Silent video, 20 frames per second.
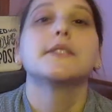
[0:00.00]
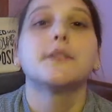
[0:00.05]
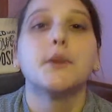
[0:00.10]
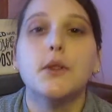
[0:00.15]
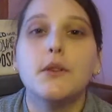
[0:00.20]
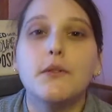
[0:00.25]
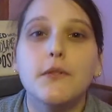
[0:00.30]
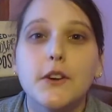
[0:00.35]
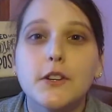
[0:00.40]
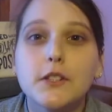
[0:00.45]
so
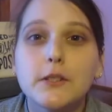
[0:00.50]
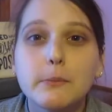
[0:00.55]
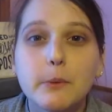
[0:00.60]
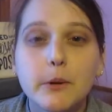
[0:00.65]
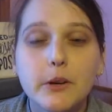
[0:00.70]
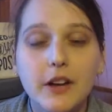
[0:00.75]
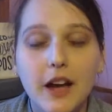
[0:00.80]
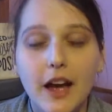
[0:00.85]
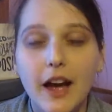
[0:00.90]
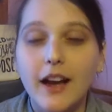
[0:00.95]
the first
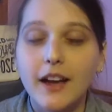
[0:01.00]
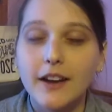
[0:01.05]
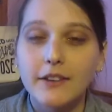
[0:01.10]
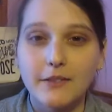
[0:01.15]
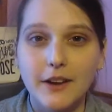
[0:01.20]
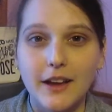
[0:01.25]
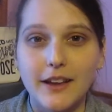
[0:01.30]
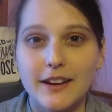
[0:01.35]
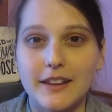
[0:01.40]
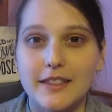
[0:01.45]
book I
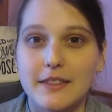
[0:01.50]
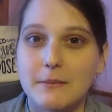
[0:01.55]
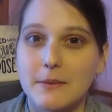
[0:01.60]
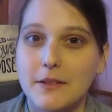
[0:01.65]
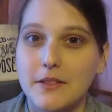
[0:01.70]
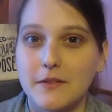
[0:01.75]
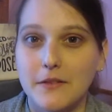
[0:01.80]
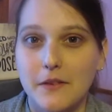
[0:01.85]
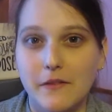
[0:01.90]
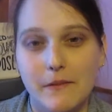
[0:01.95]
read in the
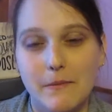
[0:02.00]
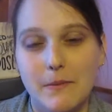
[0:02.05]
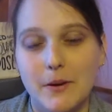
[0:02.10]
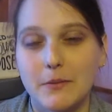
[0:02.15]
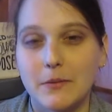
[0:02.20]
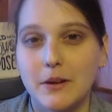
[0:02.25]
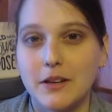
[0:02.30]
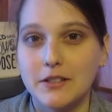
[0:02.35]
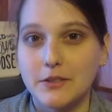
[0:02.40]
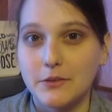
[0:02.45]
month of November
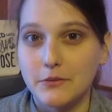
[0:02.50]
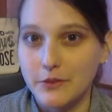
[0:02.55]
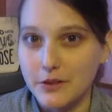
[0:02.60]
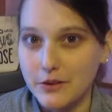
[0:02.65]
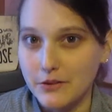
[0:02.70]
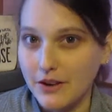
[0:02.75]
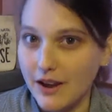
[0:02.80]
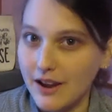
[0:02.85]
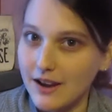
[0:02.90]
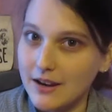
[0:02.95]
was
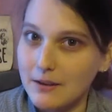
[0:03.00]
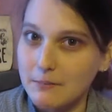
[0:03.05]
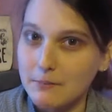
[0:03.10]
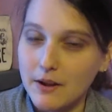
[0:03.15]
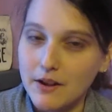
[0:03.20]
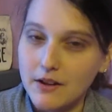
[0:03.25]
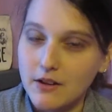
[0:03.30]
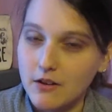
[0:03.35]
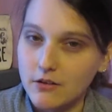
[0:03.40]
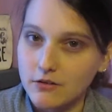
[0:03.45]
Reunited
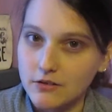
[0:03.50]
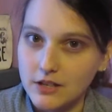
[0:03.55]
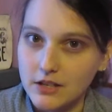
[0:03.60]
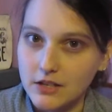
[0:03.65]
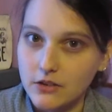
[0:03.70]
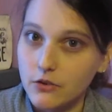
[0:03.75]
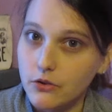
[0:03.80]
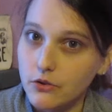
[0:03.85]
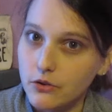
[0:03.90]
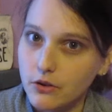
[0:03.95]
by
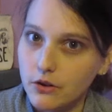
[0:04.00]
Colleen